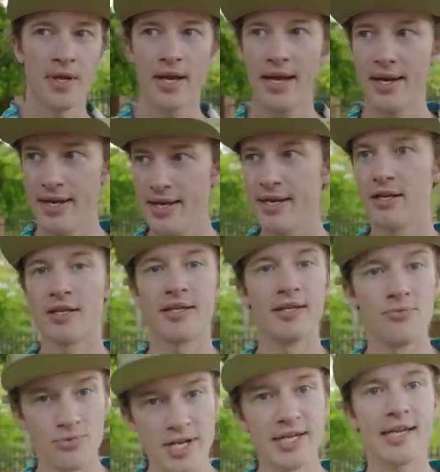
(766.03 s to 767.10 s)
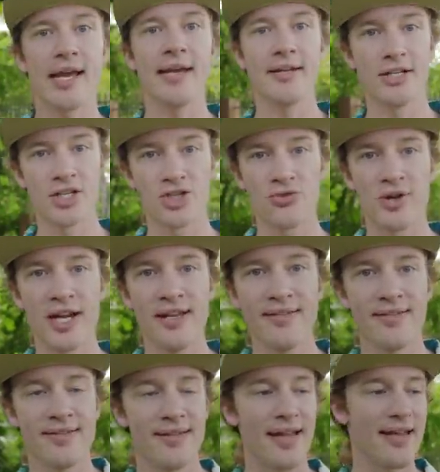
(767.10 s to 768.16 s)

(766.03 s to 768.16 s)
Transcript: and he regained his strength